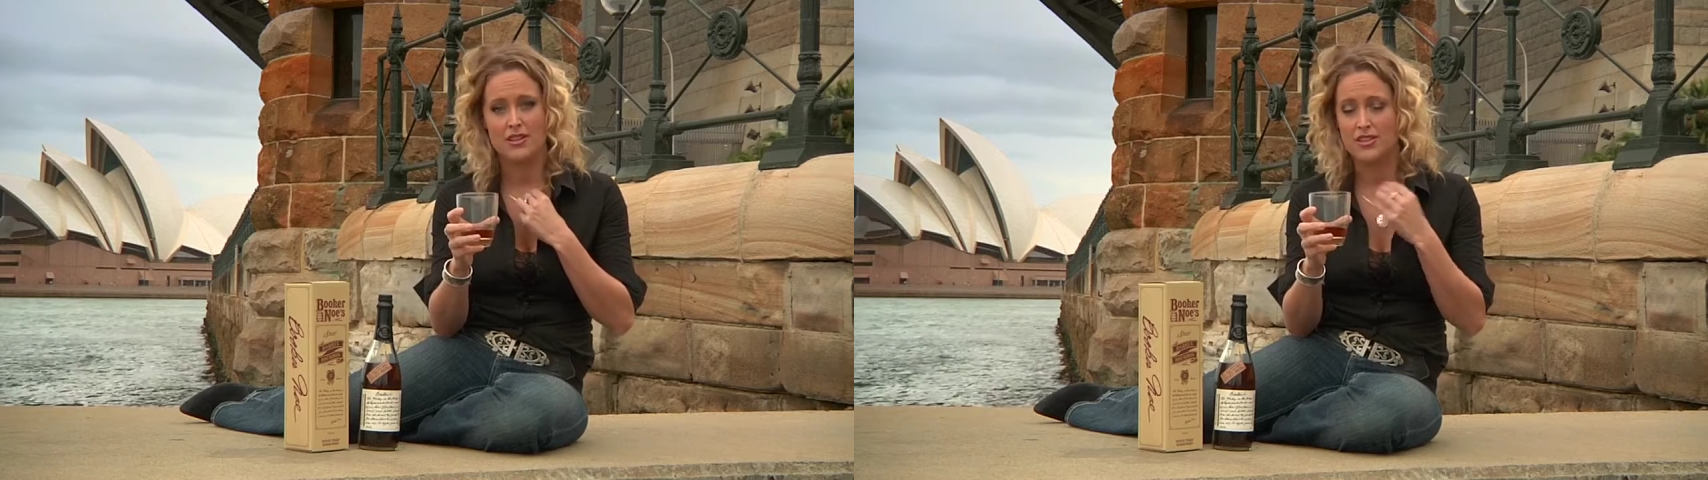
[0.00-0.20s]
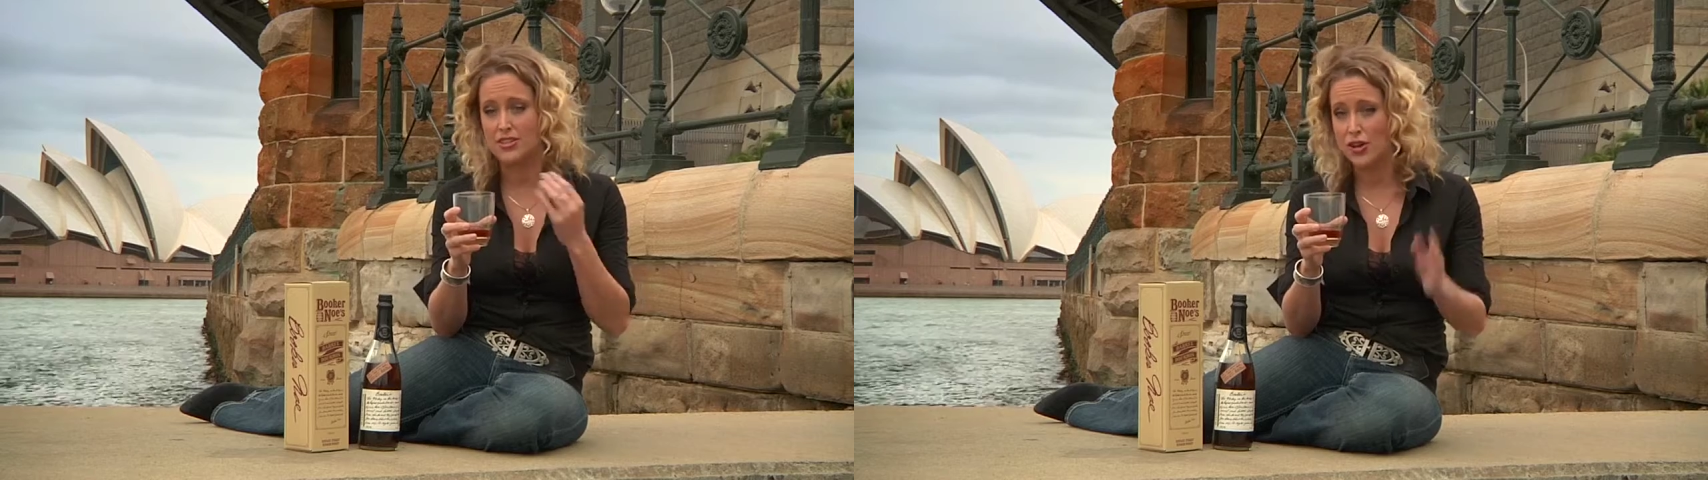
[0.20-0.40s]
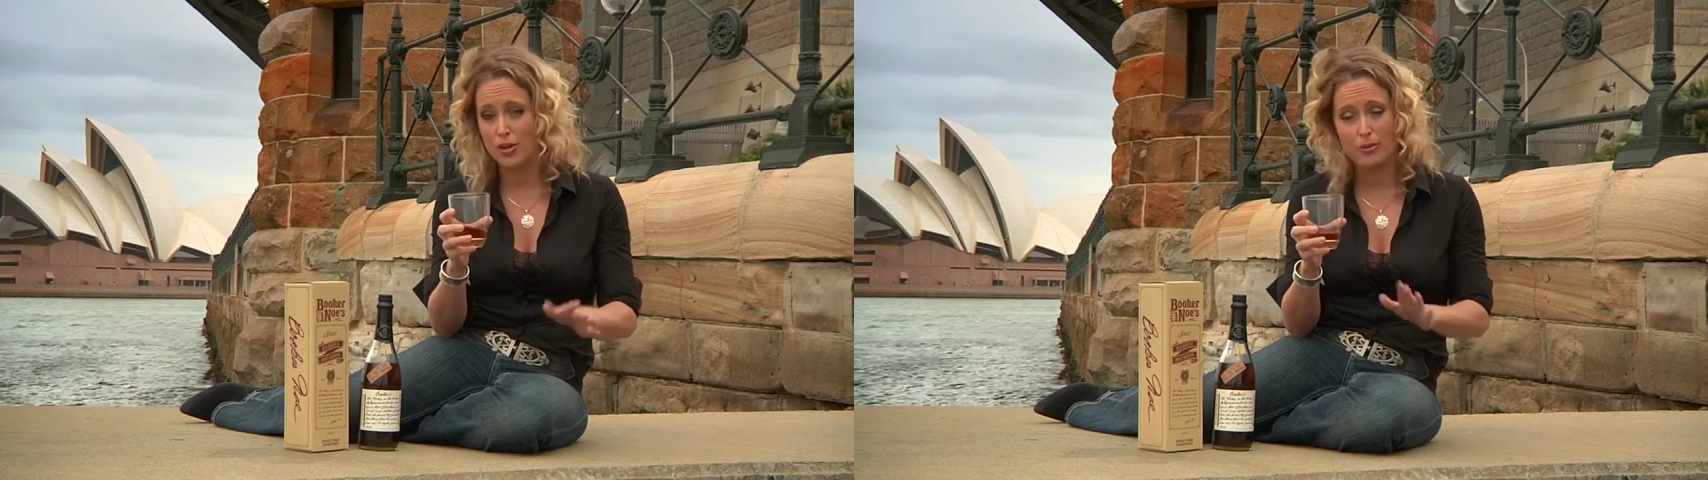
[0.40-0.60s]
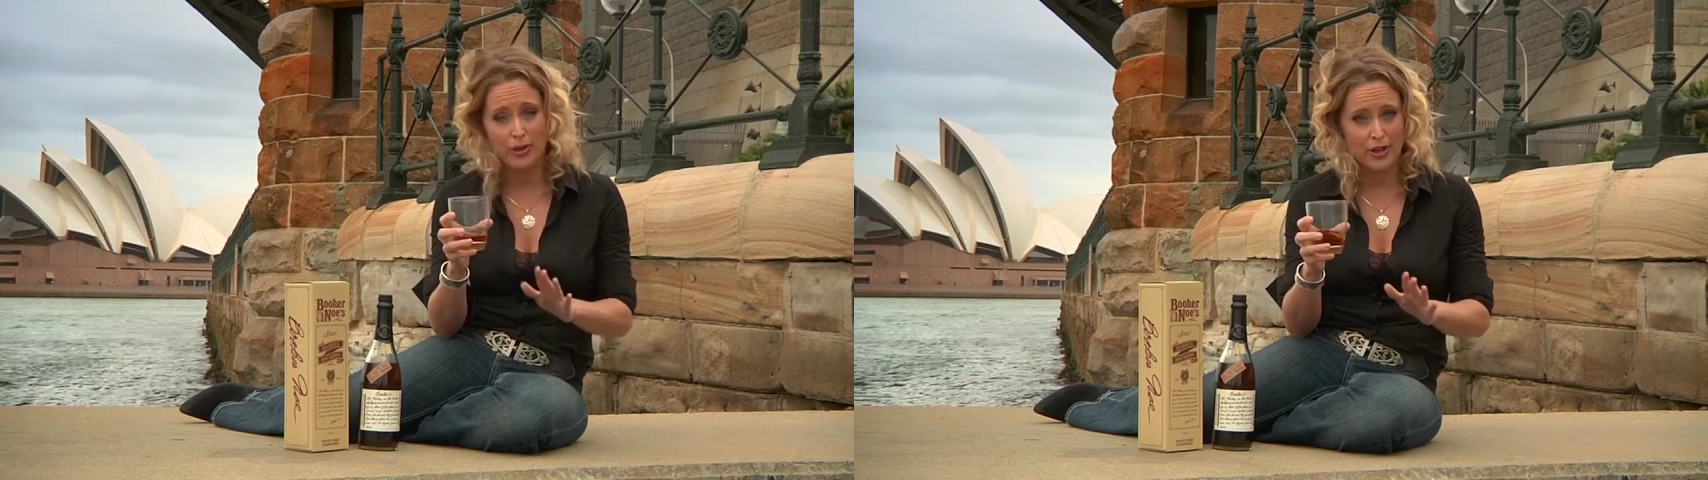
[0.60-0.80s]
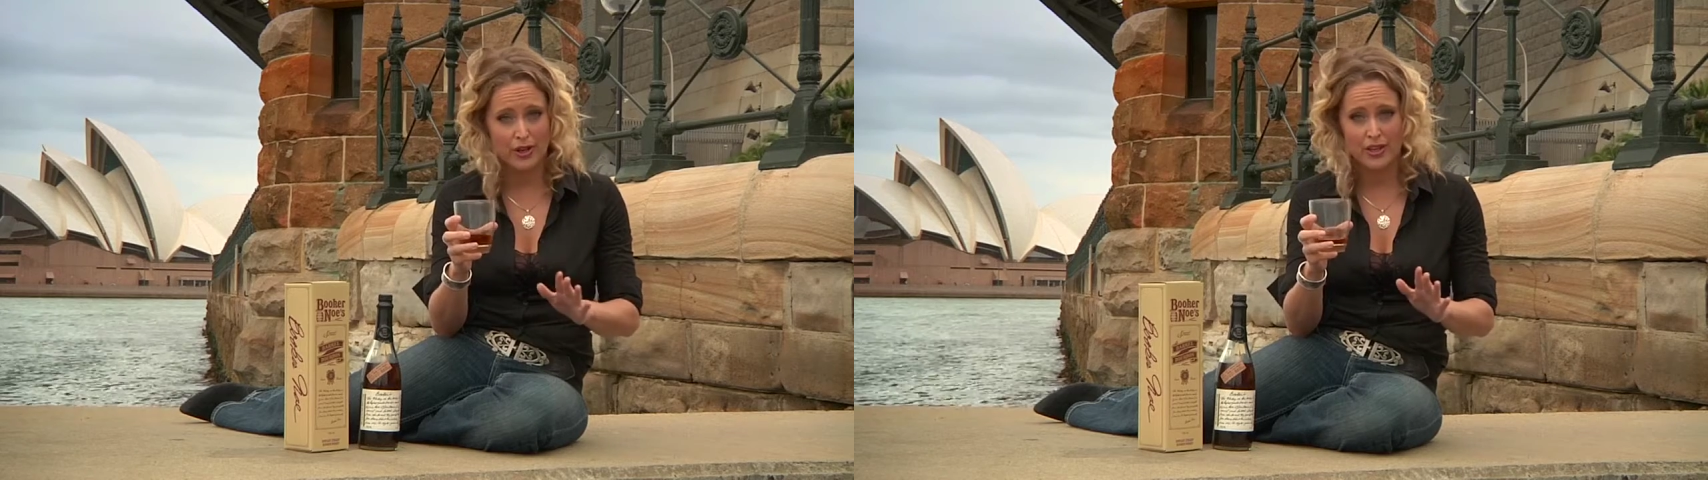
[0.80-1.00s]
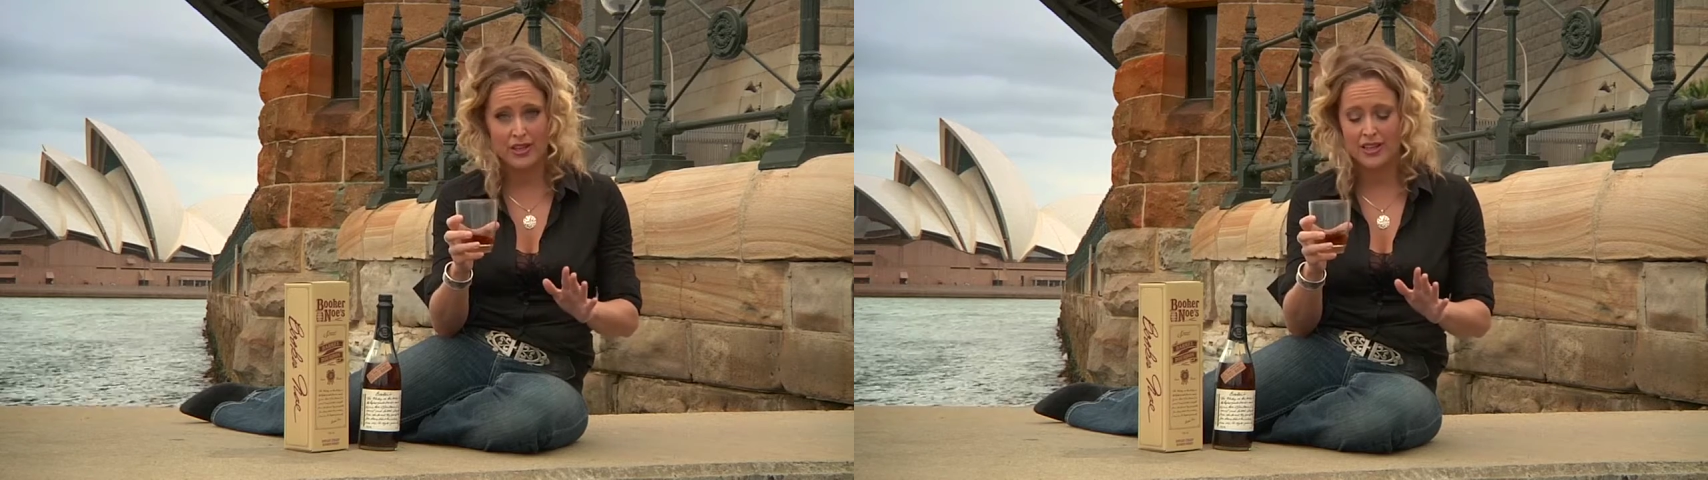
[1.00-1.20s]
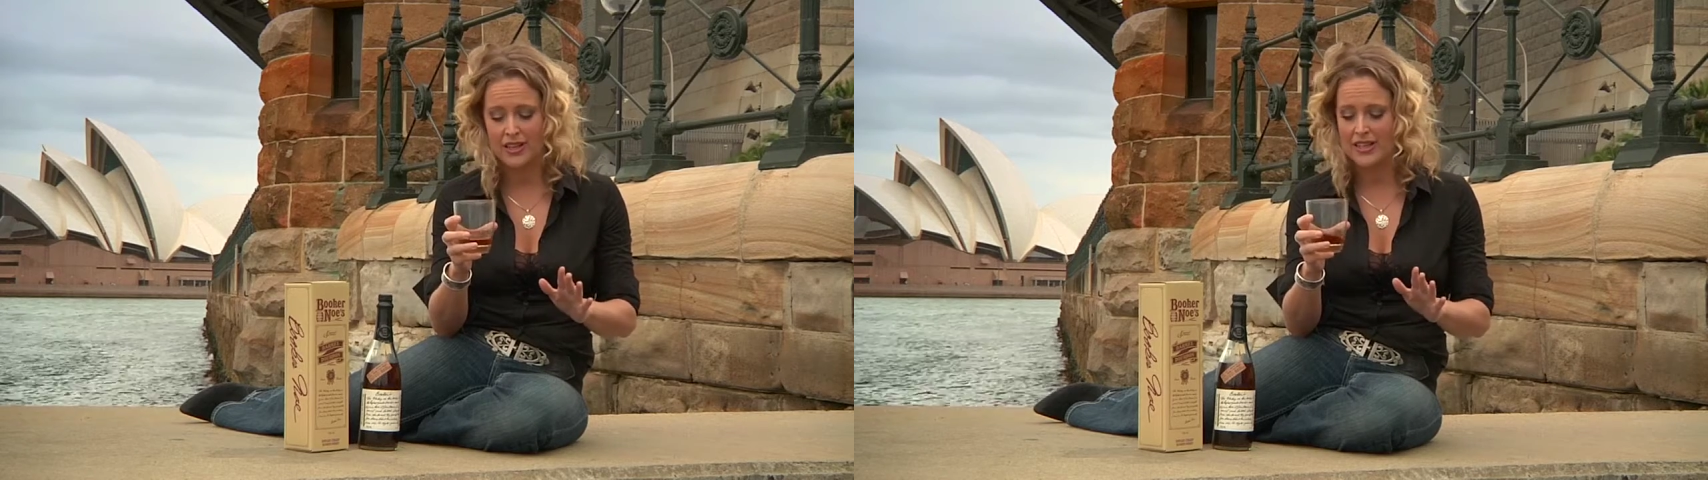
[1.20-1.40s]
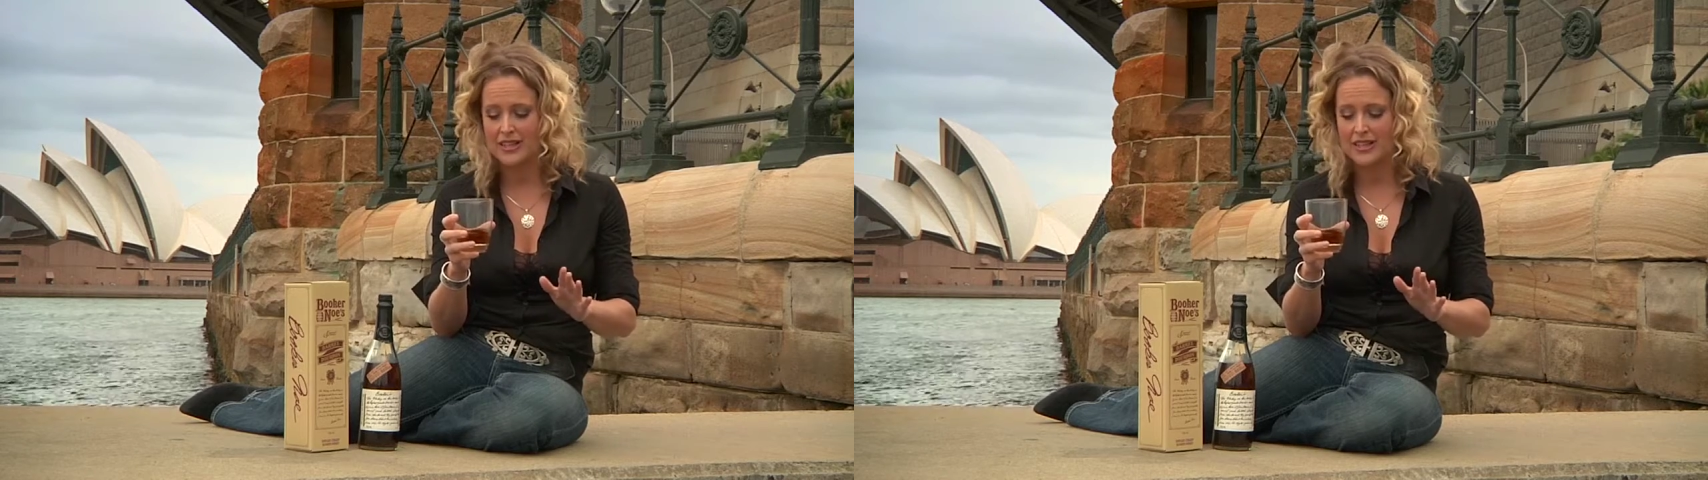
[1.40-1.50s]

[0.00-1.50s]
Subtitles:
There's no burn, it